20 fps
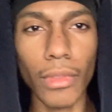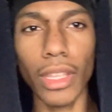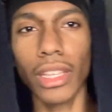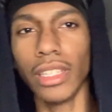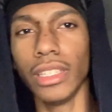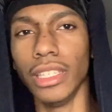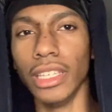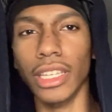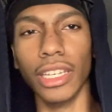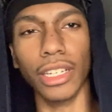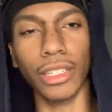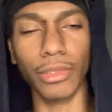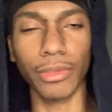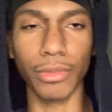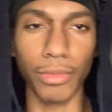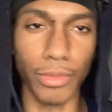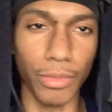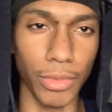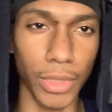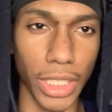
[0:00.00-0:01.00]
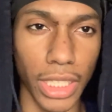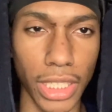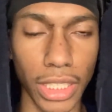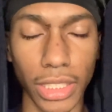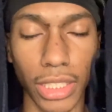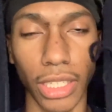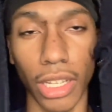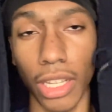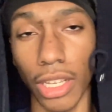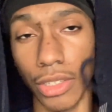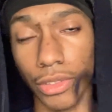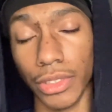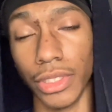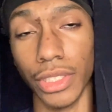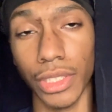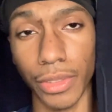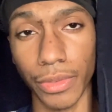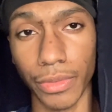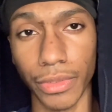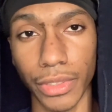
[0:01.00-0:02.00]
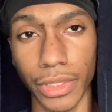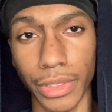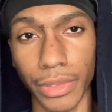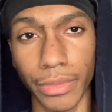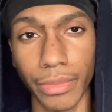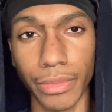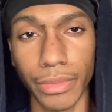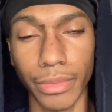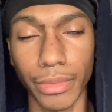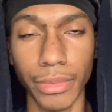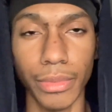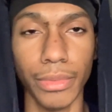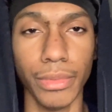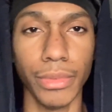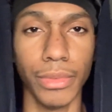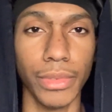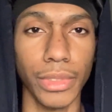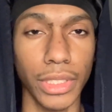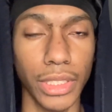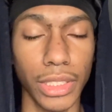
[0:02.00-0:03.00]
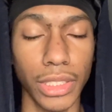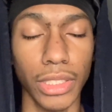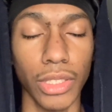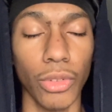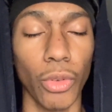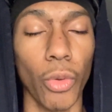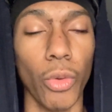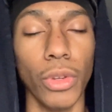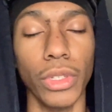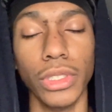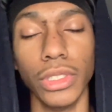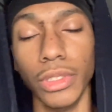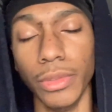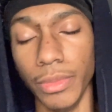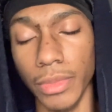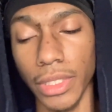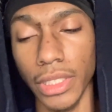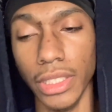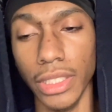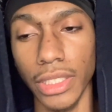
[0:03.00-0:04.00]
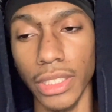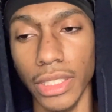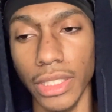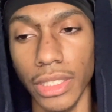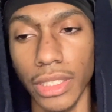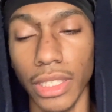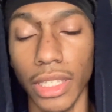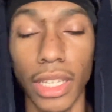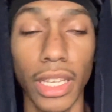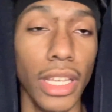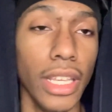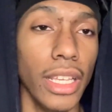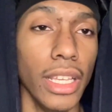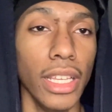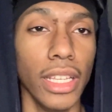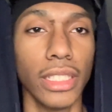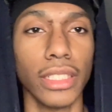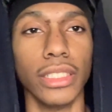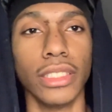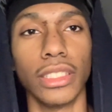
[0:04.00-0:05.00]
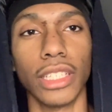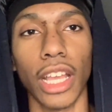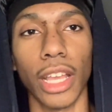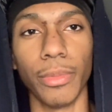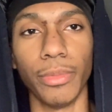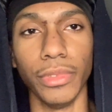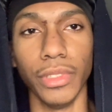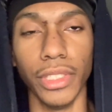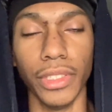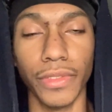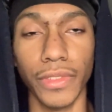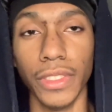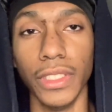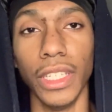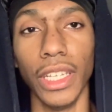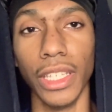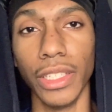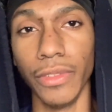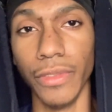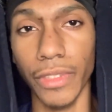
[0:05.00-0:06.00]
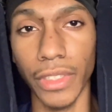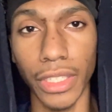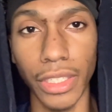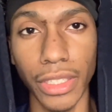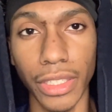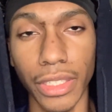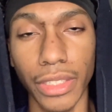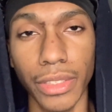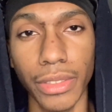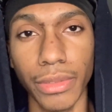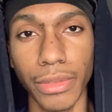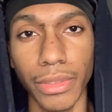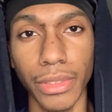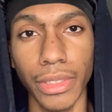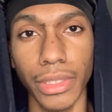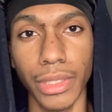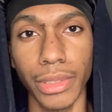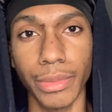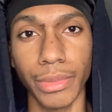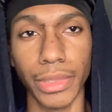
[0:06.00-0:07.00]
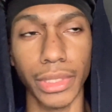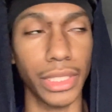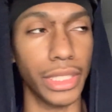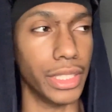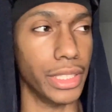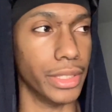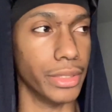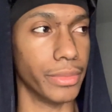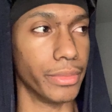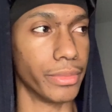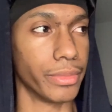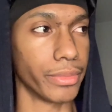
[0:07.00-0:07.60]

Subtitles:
Yeah, we get into long suffering. This is going to be the topic of today's video, you know what I'm saying?